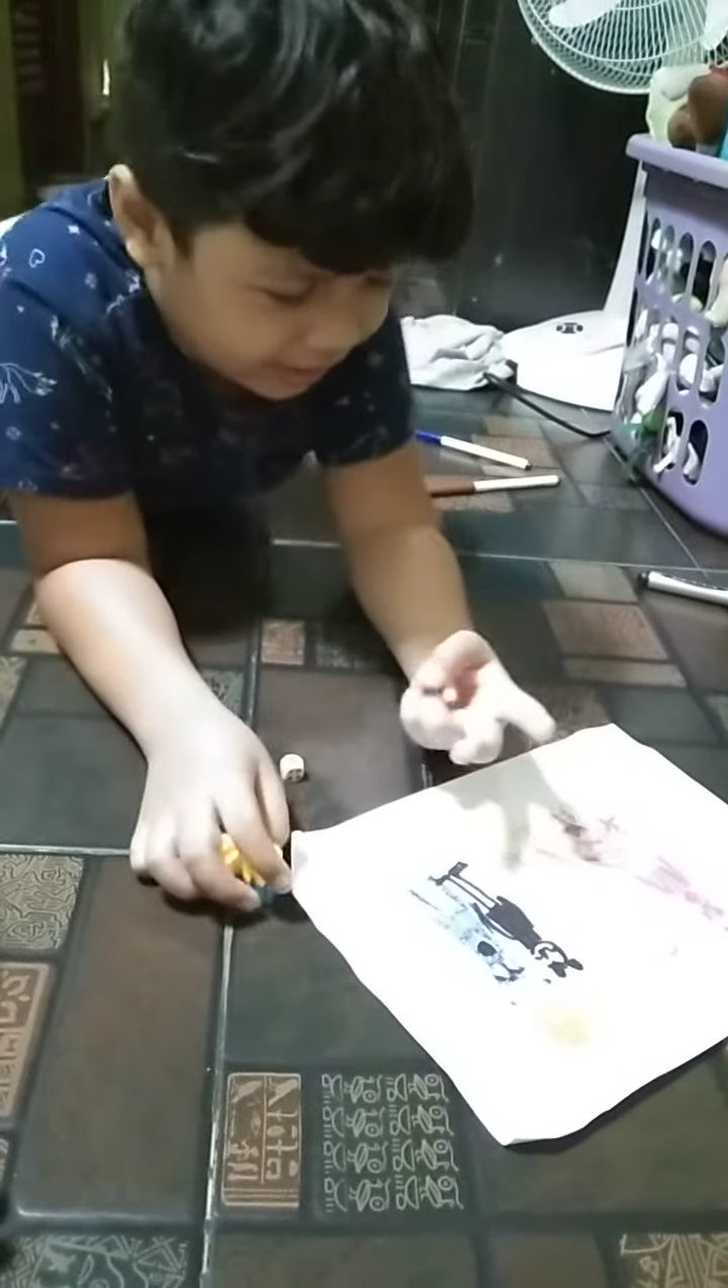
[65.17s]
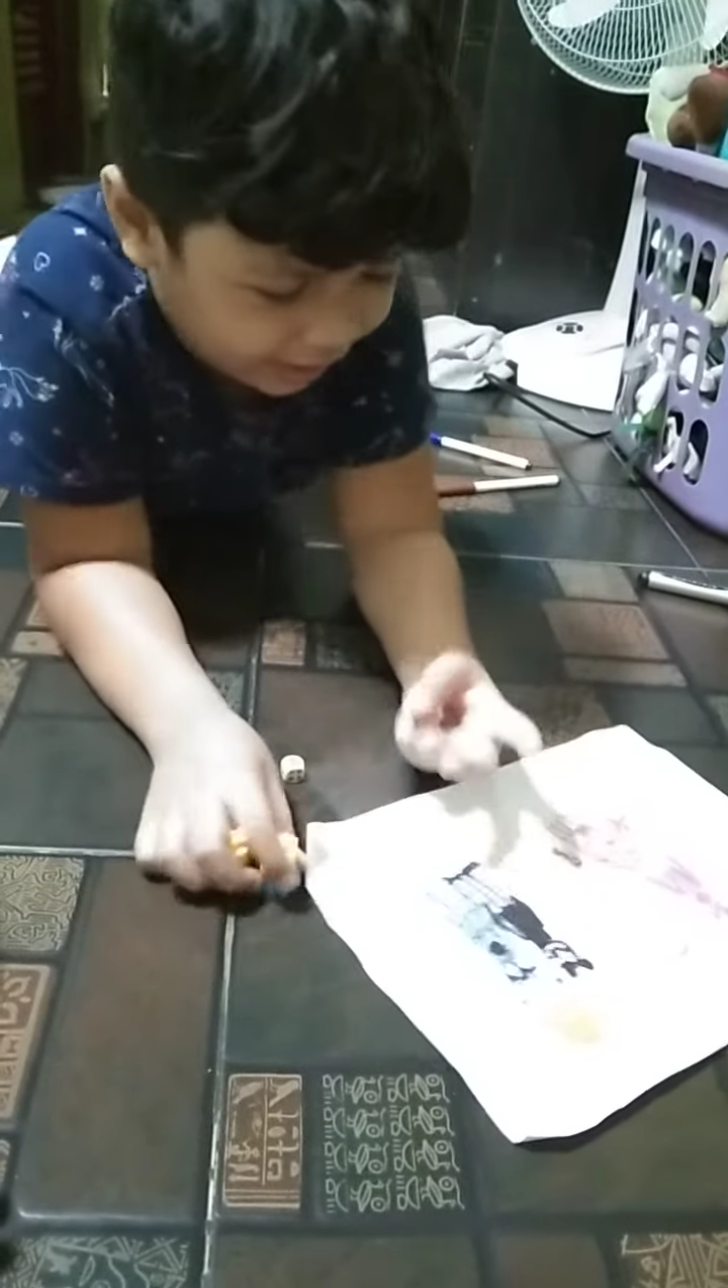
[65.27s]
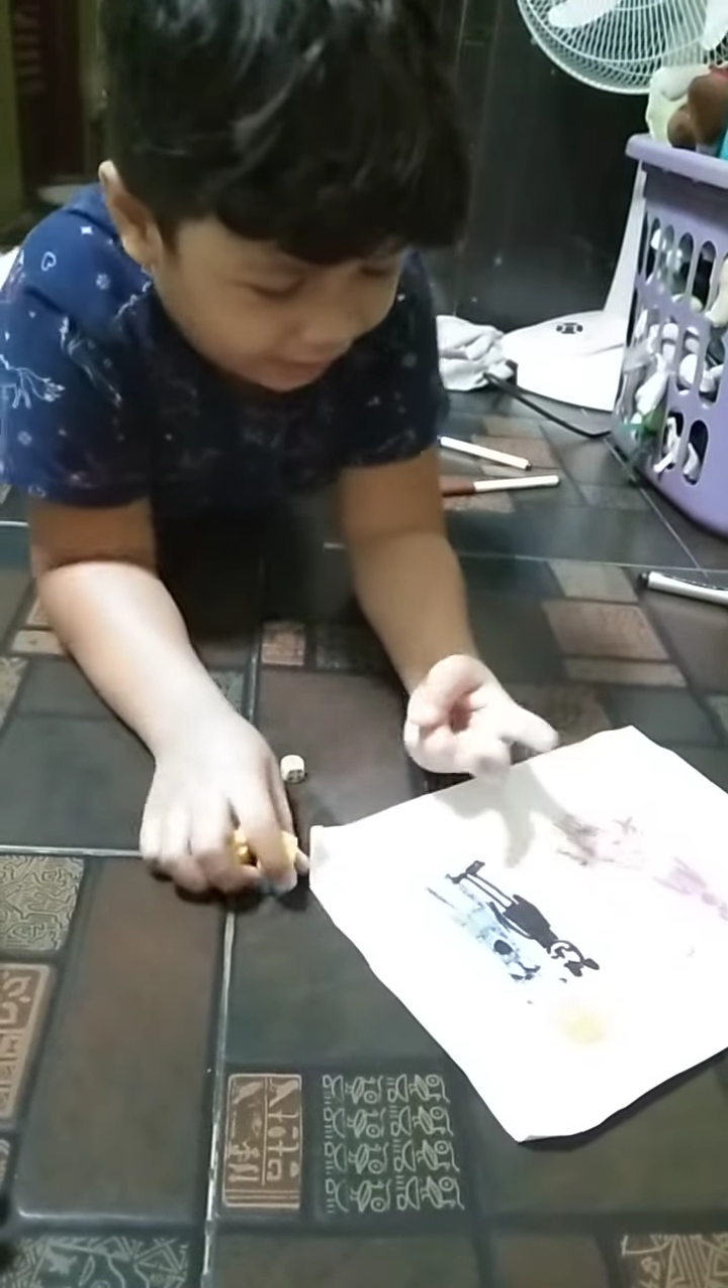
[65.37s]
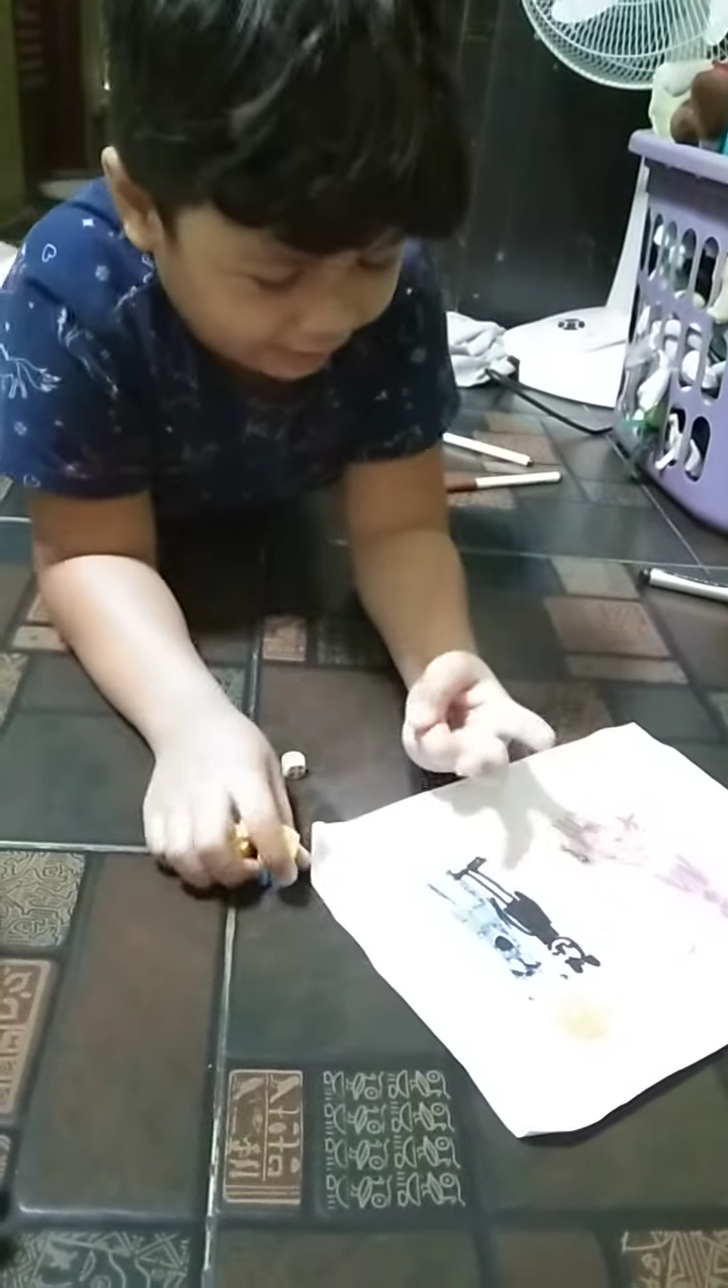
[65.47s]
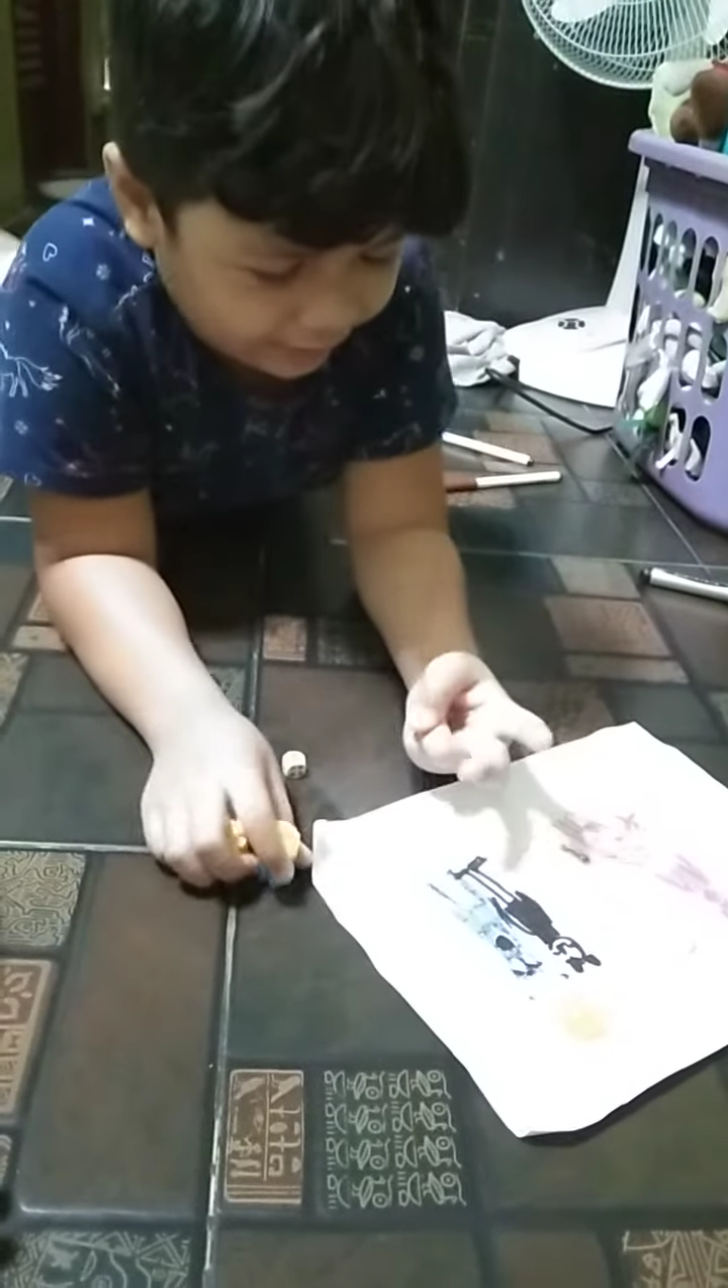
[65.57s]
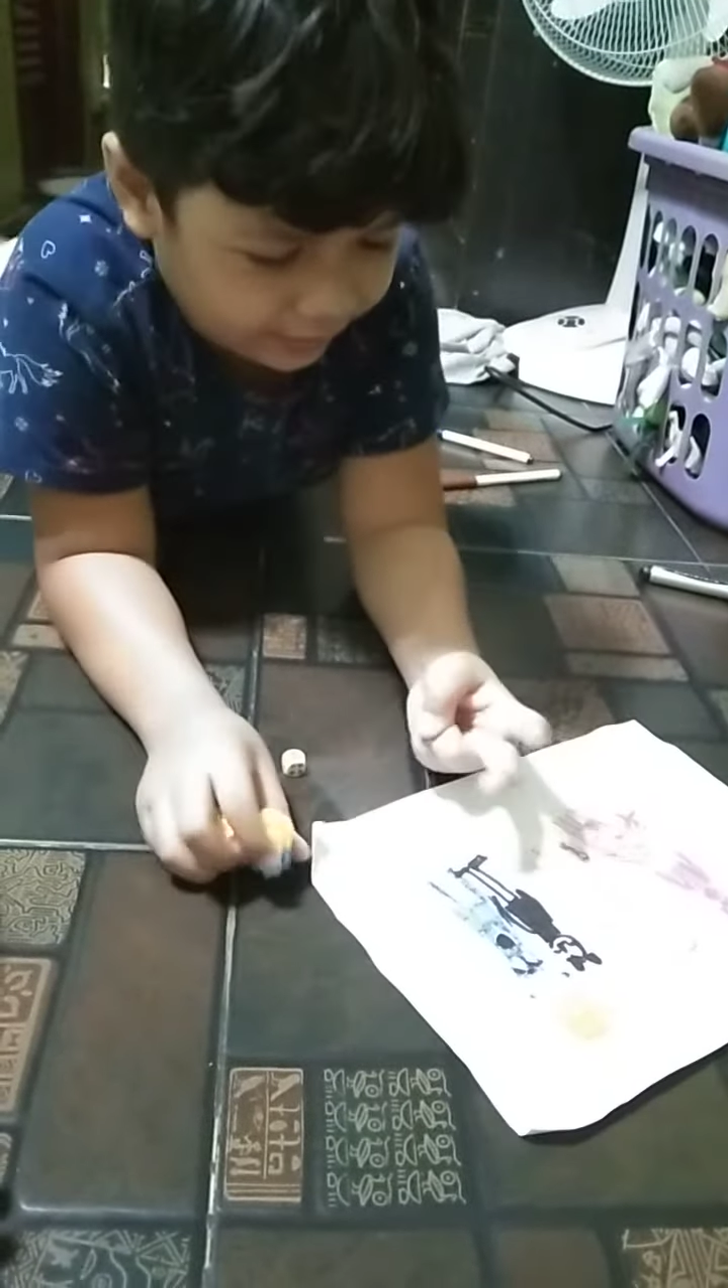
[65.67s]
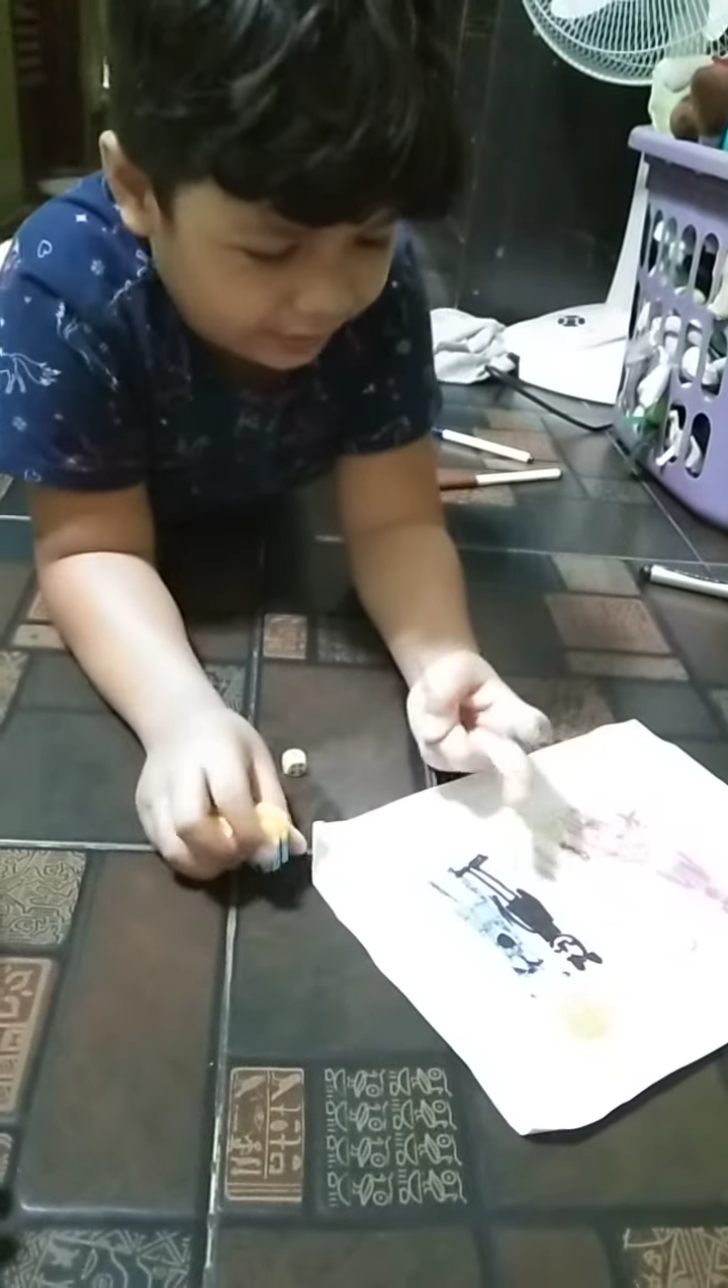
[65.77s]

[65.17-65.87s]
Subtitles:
and